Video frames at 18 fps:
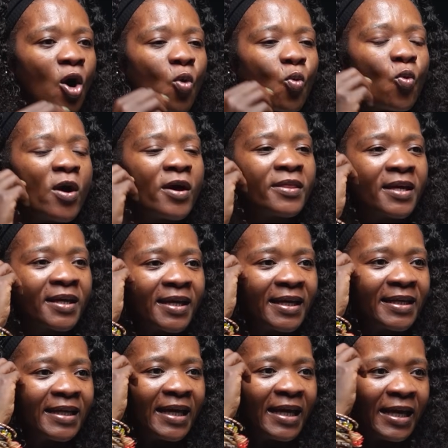where they
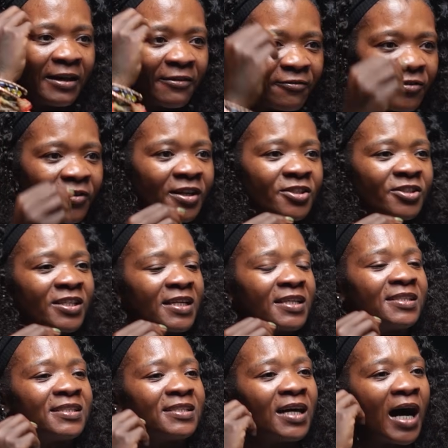can
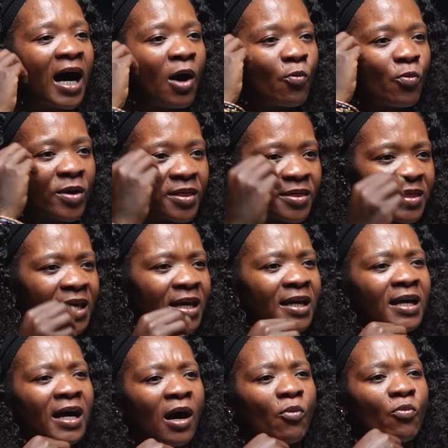infiltrate how we
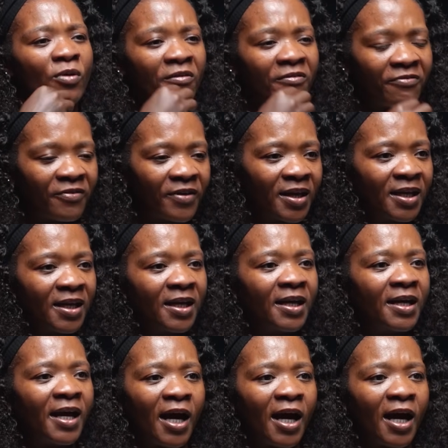think, how we feel,